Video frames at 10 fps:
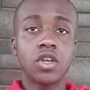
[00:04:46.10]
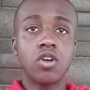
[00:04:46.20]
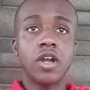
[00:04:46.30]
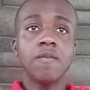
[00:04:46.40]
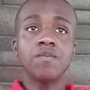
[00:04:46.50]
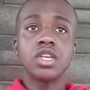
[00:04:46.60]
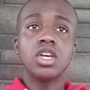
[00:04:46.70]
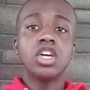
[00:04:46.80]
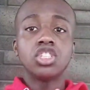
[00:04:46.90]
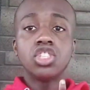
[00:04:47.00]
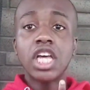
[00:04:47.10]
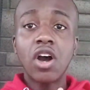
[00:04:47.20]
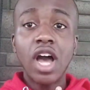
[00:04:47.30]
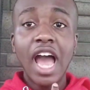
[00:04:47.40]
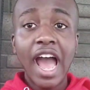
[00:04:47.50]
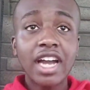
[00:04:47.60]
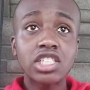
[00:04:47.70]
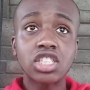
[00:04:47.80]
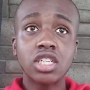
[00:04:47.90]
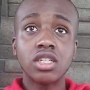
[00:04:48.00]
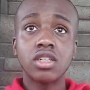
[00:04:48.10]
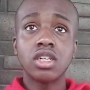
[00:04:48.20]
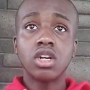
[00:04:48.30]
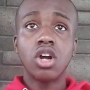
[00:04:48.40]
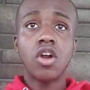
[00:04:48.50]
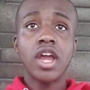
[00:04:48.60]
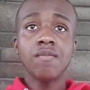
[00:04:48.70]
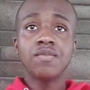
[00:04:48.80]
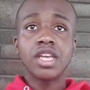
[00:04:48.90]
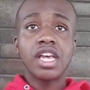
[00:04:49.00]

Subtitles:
Alright? So now, action. Alright?